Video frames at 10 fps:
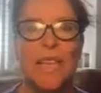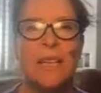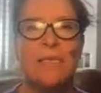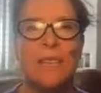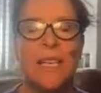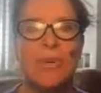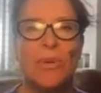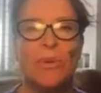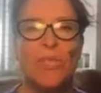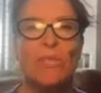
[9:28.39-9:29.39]
It's really
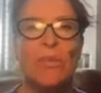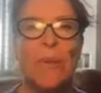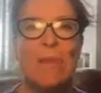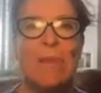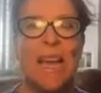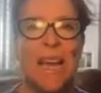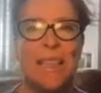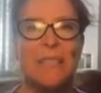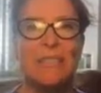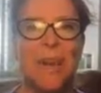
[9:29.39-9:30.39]
important. Remember, it
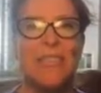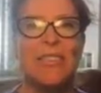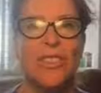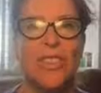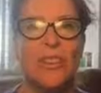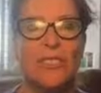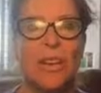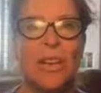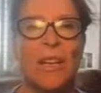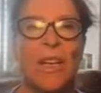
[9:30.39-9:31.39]
is major
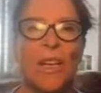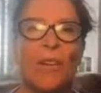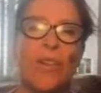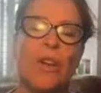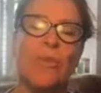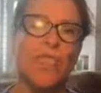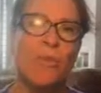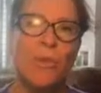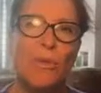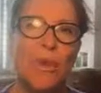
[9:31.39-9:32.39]
surgery. Although we
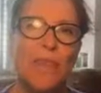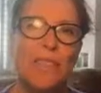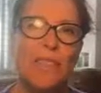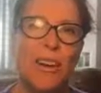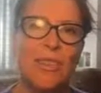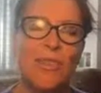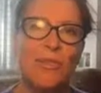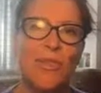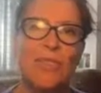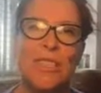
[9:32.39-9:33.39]
don't want you being a dying
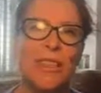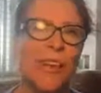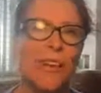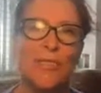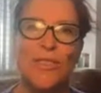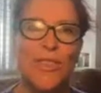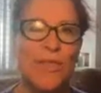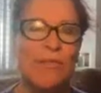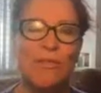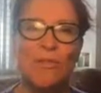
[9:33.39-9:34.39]
swan just lying on the
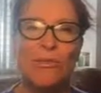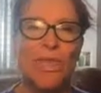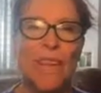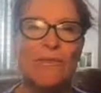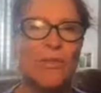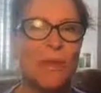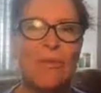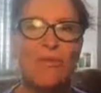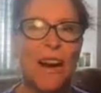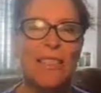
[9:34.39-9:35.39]
sofa all day for
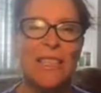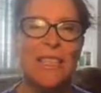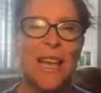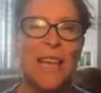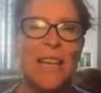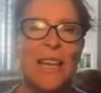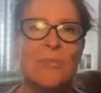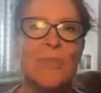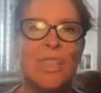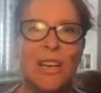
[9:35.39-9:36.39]
24 hours a day,
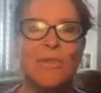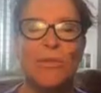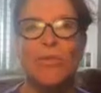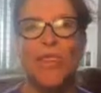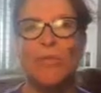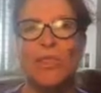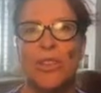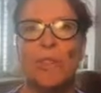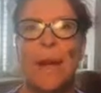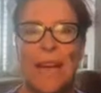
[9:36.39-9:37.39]
we don't also want
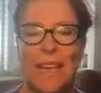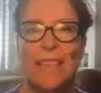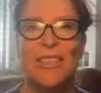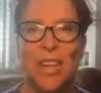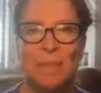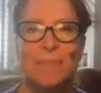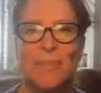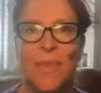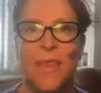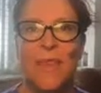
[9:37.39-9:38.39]
you back in the gym
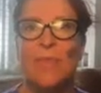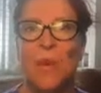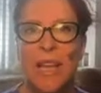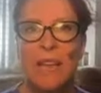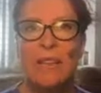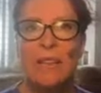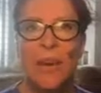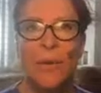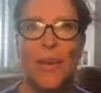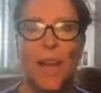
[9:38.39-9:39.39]
in the week.
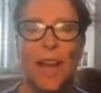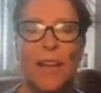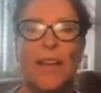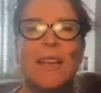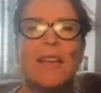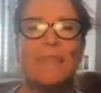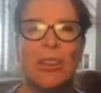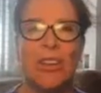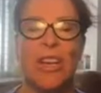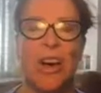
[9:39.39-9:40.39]
Okay,
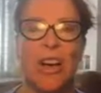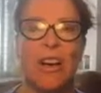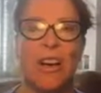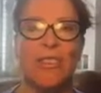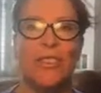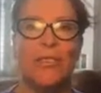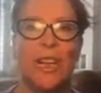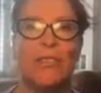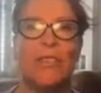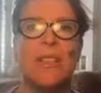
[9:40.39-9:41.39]
follow the guidelines you're
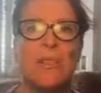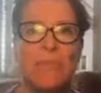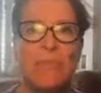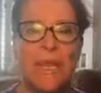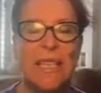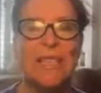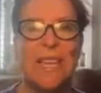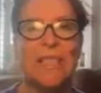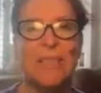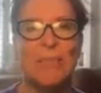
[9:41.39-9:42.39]
given, be
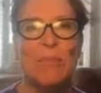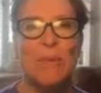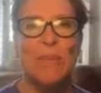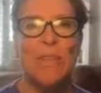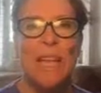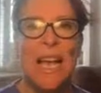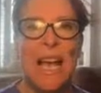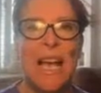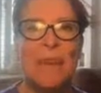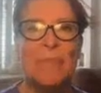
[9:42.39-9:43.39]
sensible,
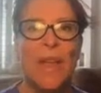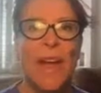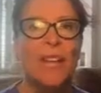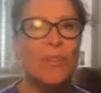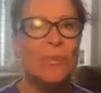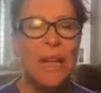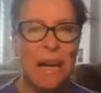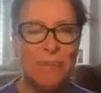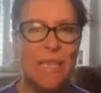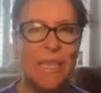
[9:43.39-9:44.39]
and you'll be
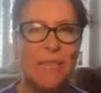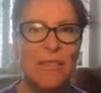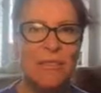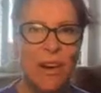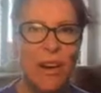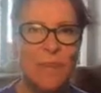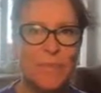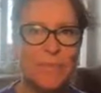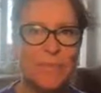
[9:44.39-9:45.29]
absolutely fine.